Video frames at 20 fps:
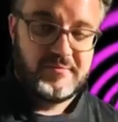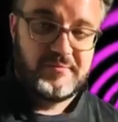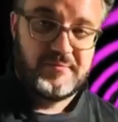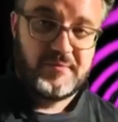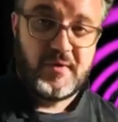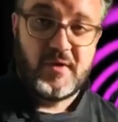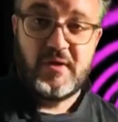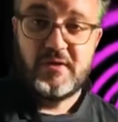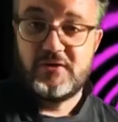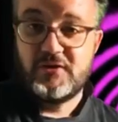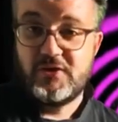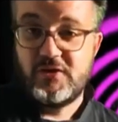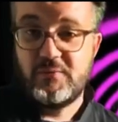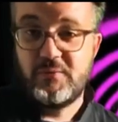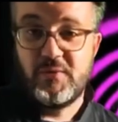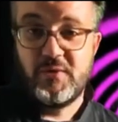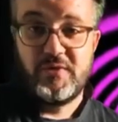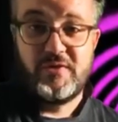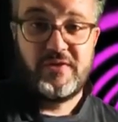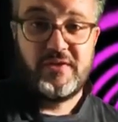All right, 2
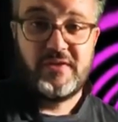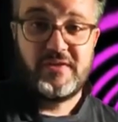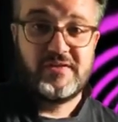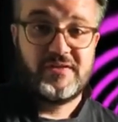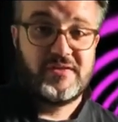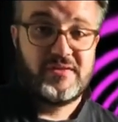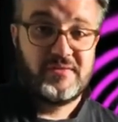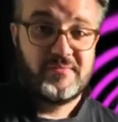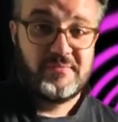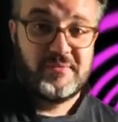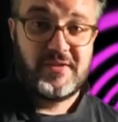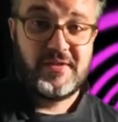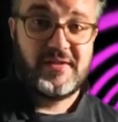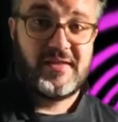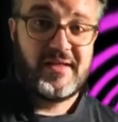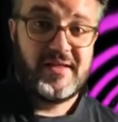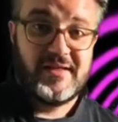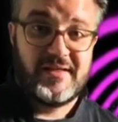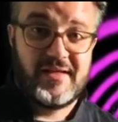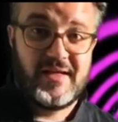more things.
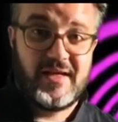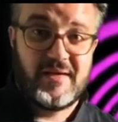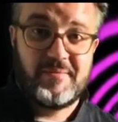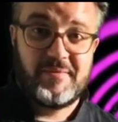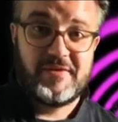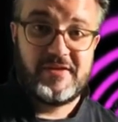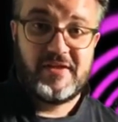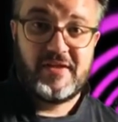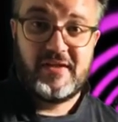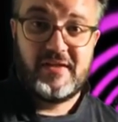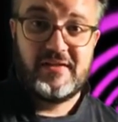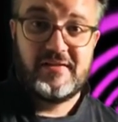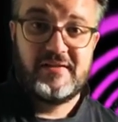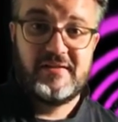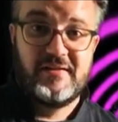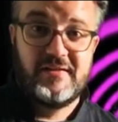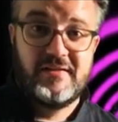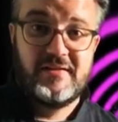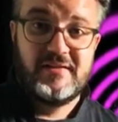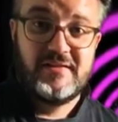Client appetite
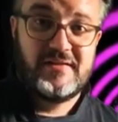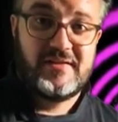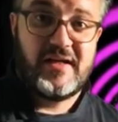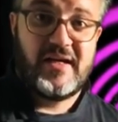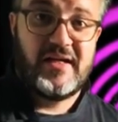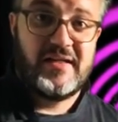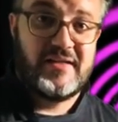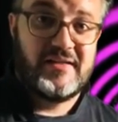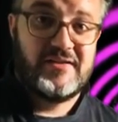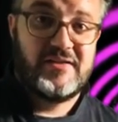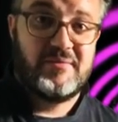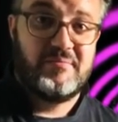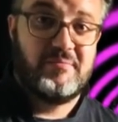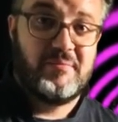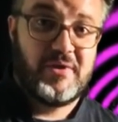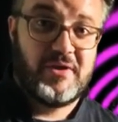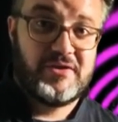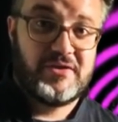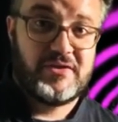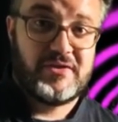tied into
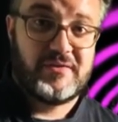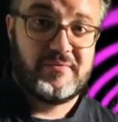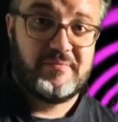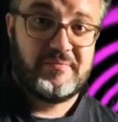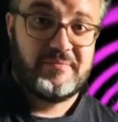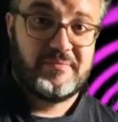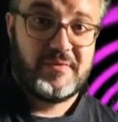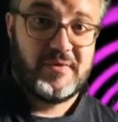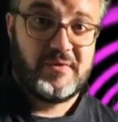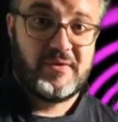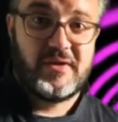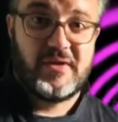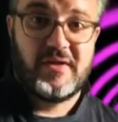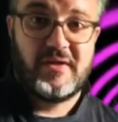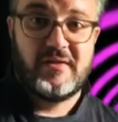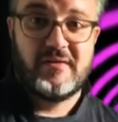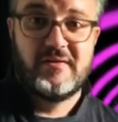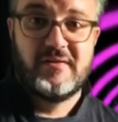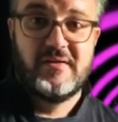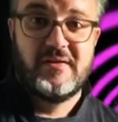budget.
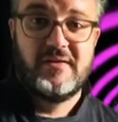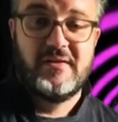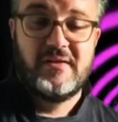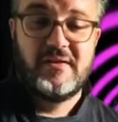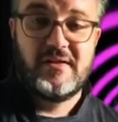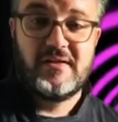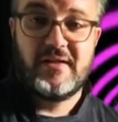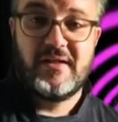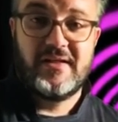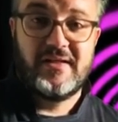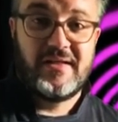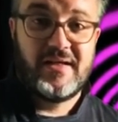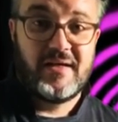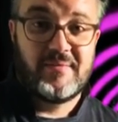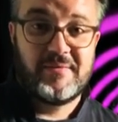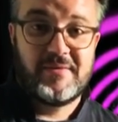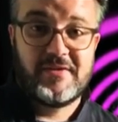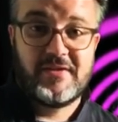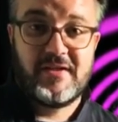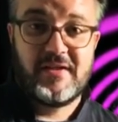Okay, client
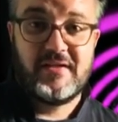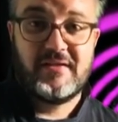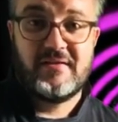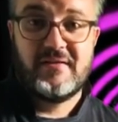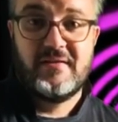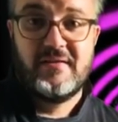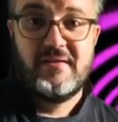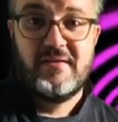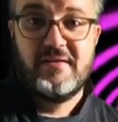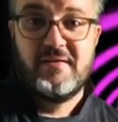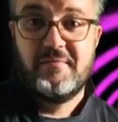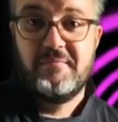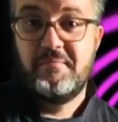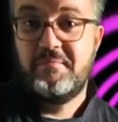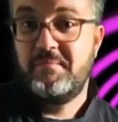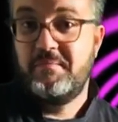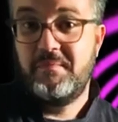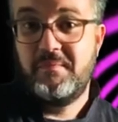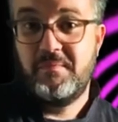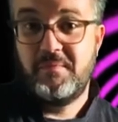appetite.
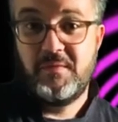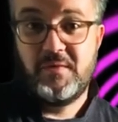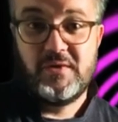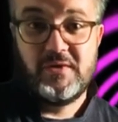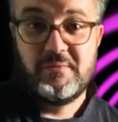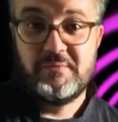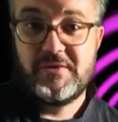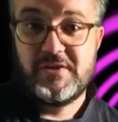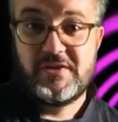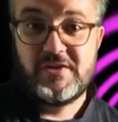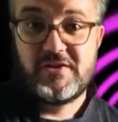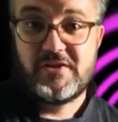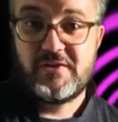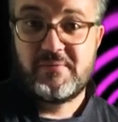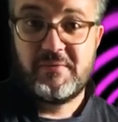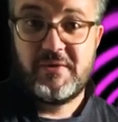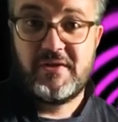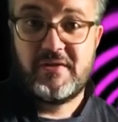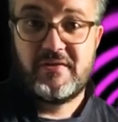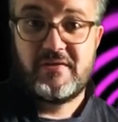Little Mrs.
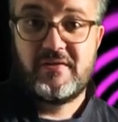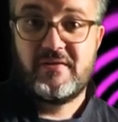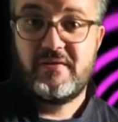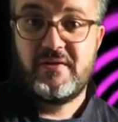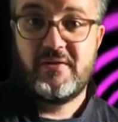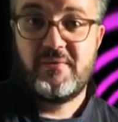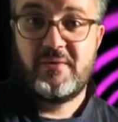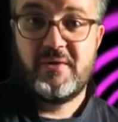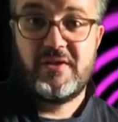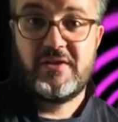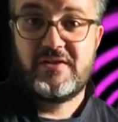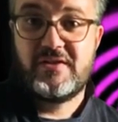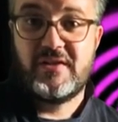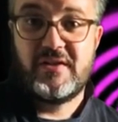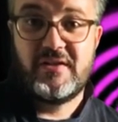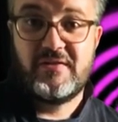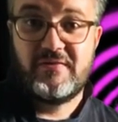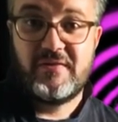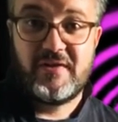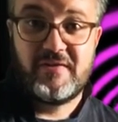Smith that weighs
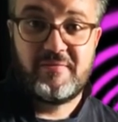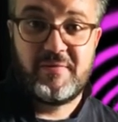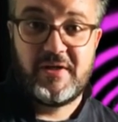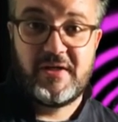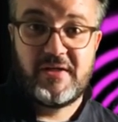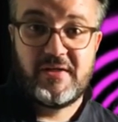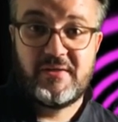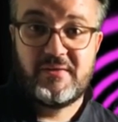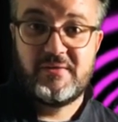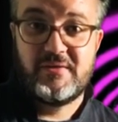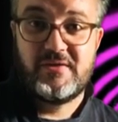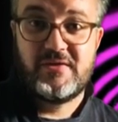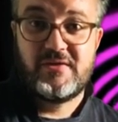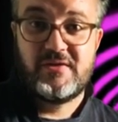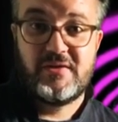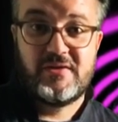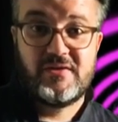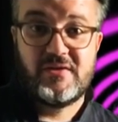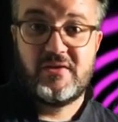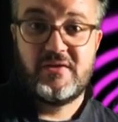95 pounds,
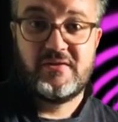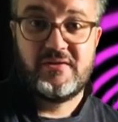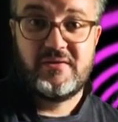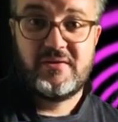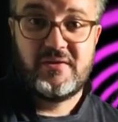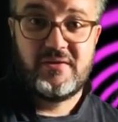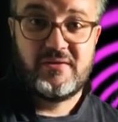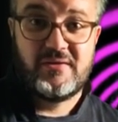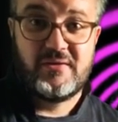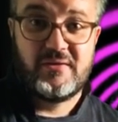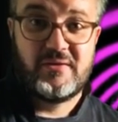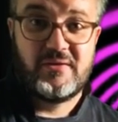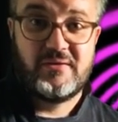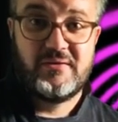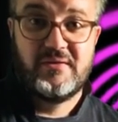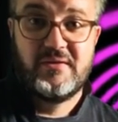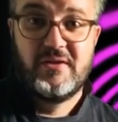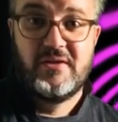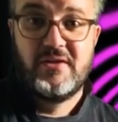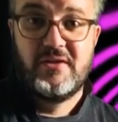that's 100 years old,
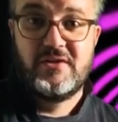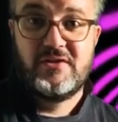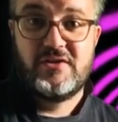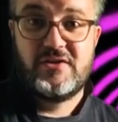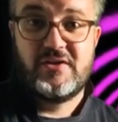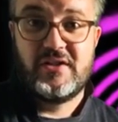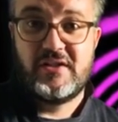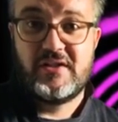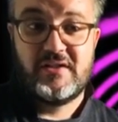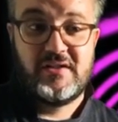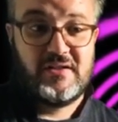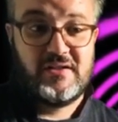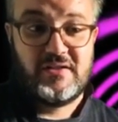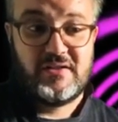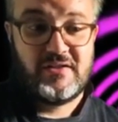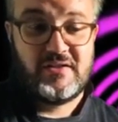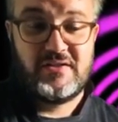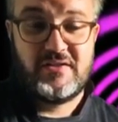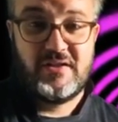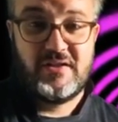she's not going to eat a container